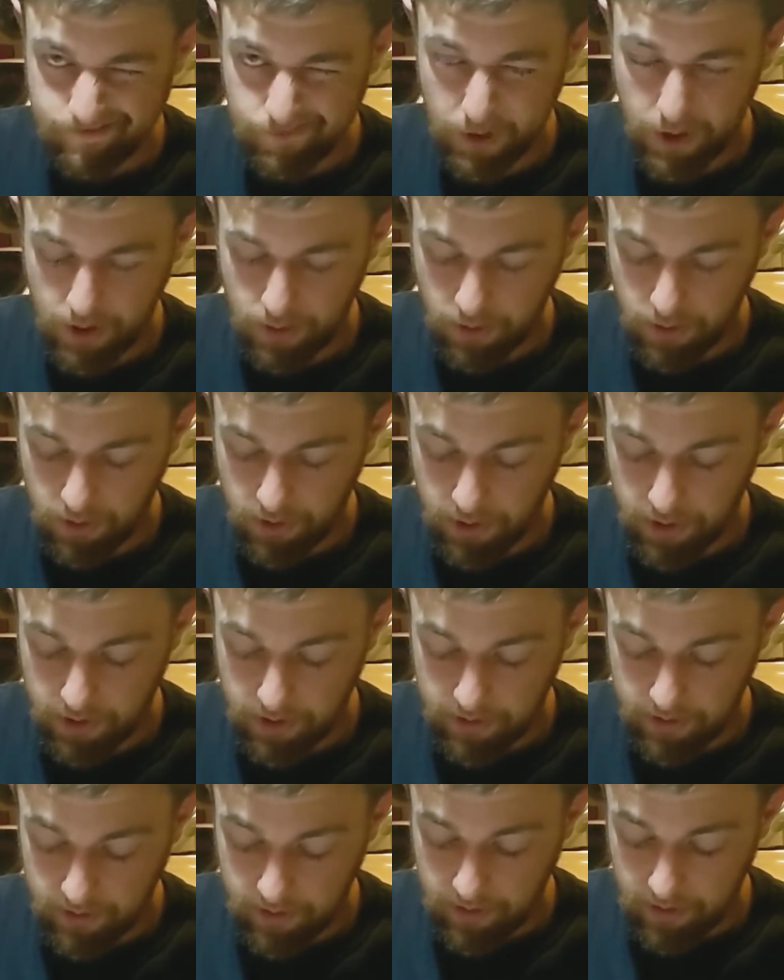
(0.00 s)

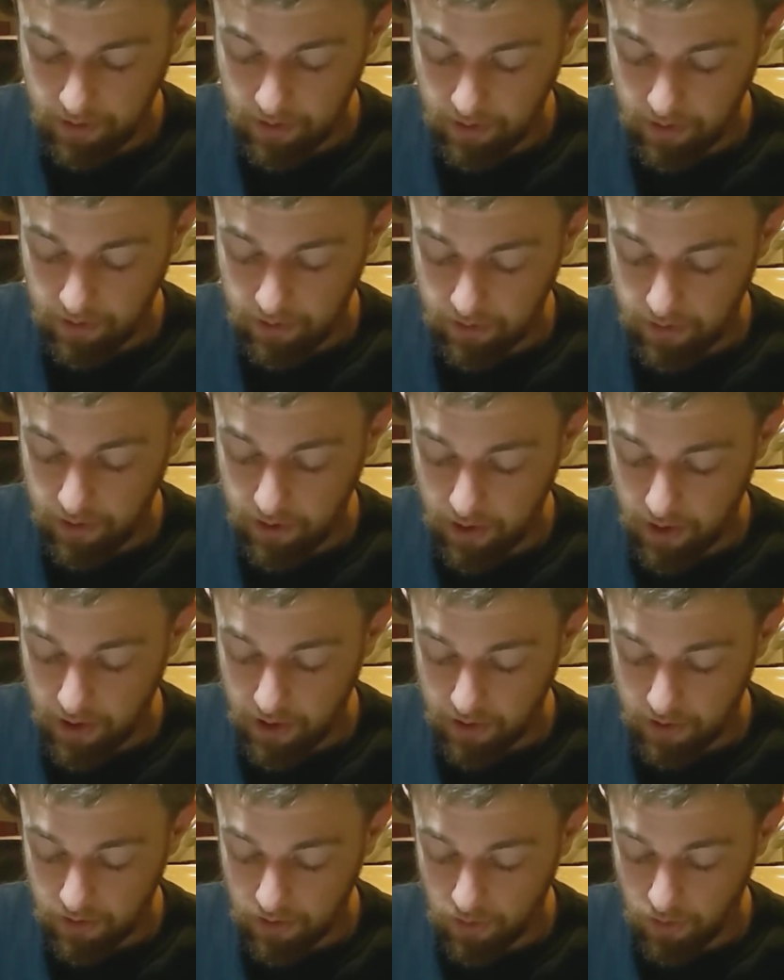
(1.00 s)
They're
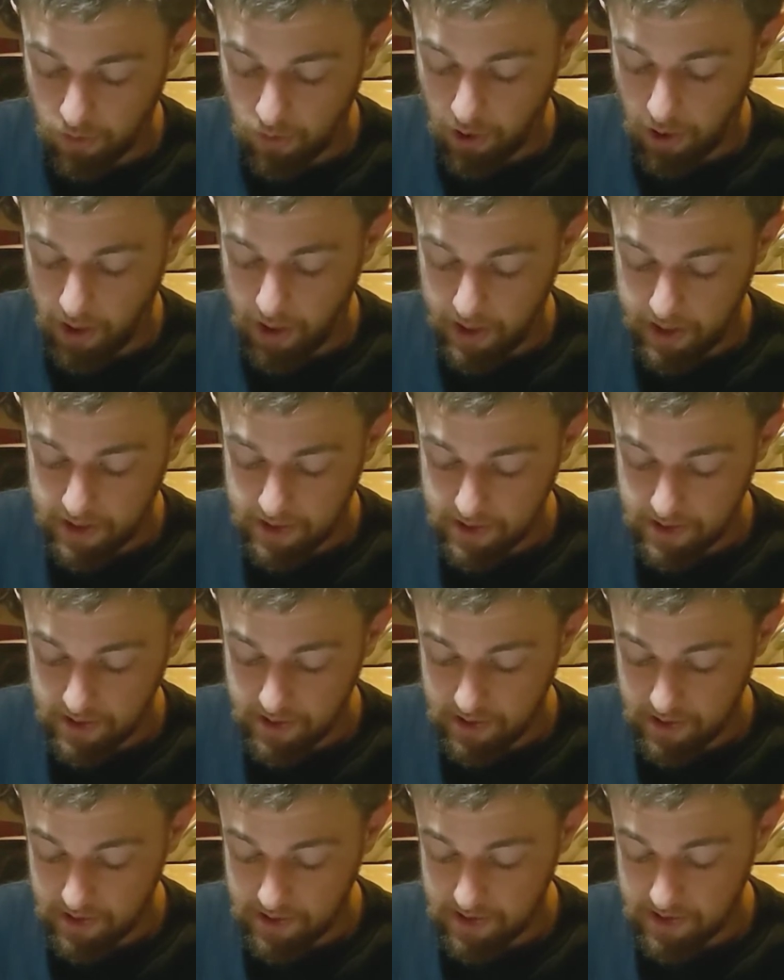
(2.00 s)
not quite as
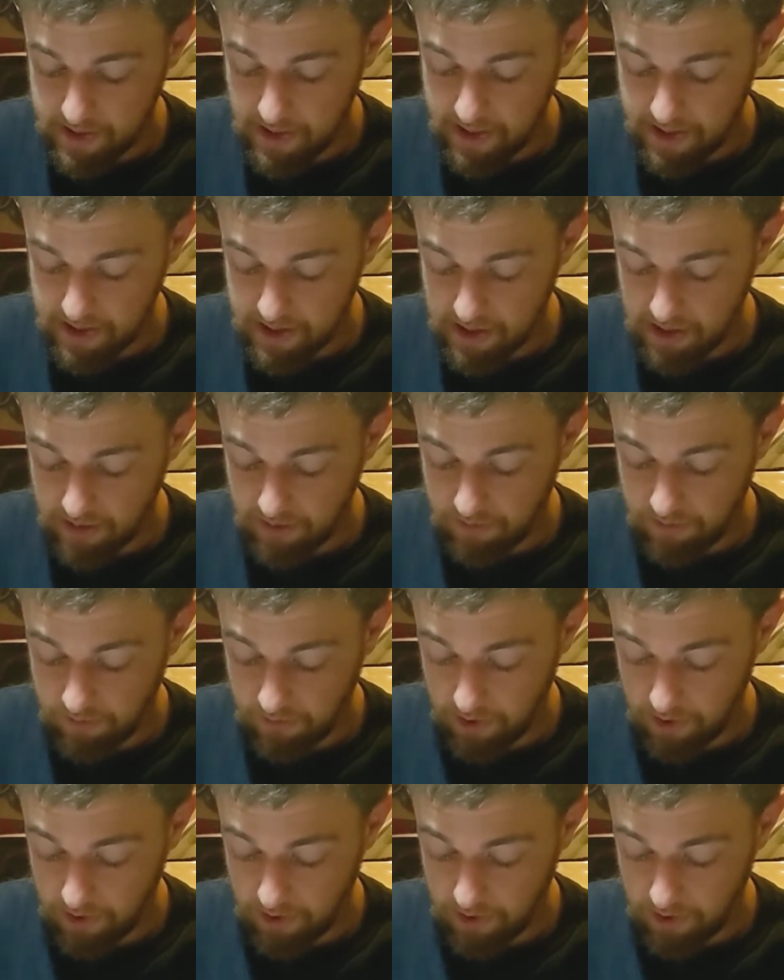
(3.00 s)
sensitive,